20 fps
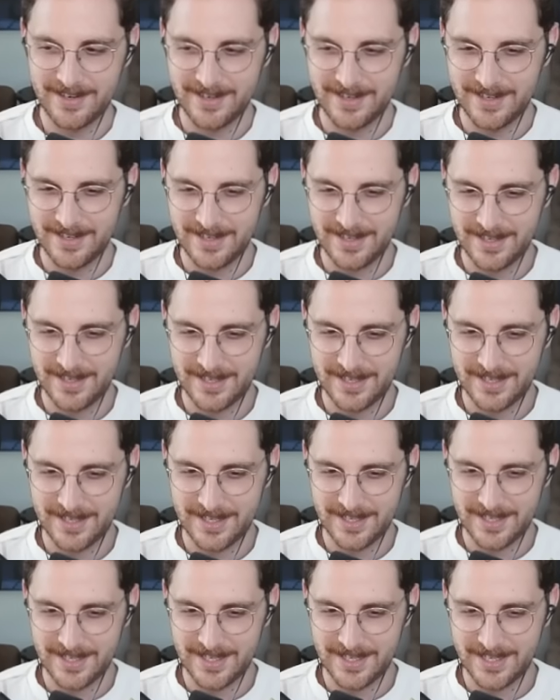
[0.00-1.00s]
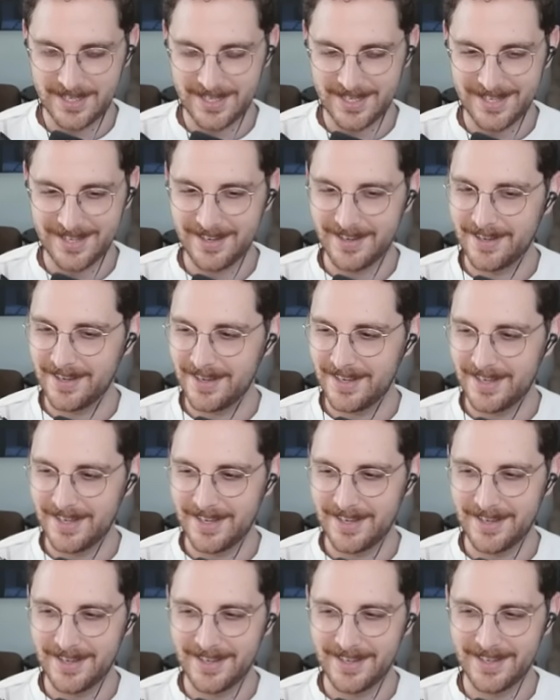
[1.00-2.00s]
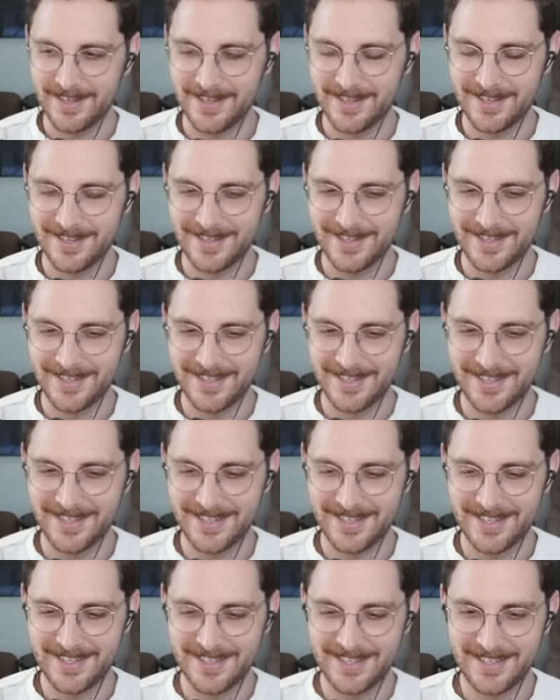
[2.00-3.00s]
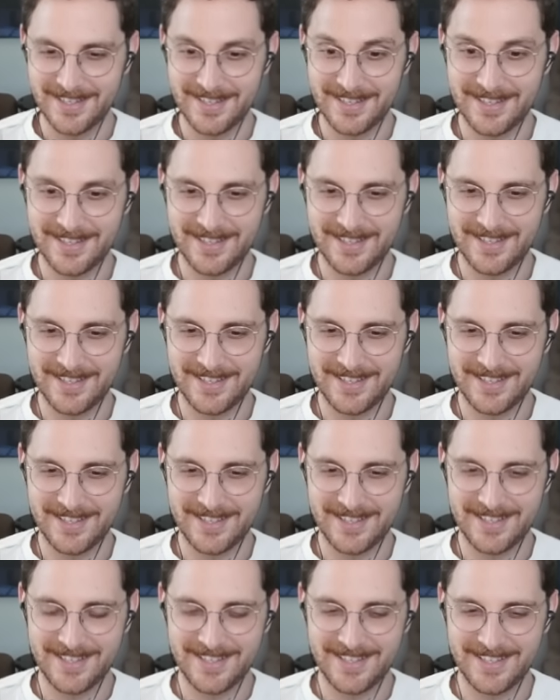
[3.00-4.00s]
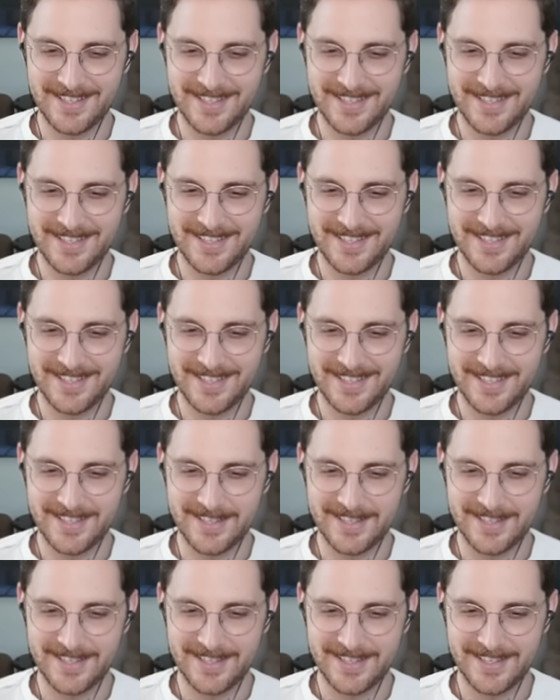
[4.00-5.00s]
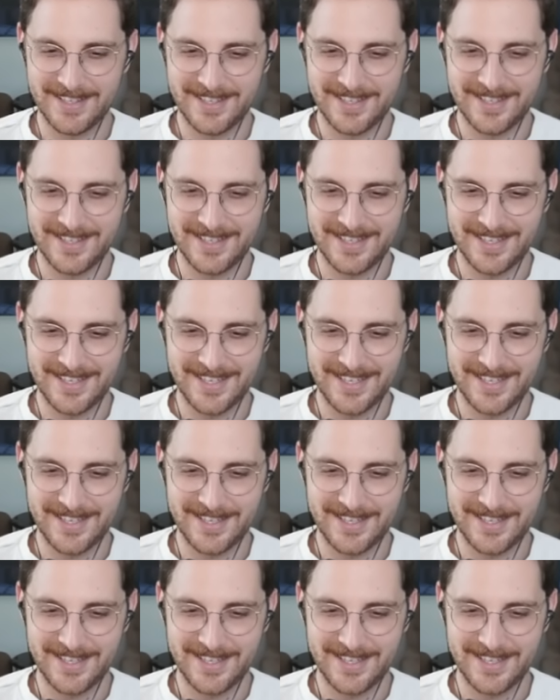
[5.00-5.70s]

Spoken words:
(silent)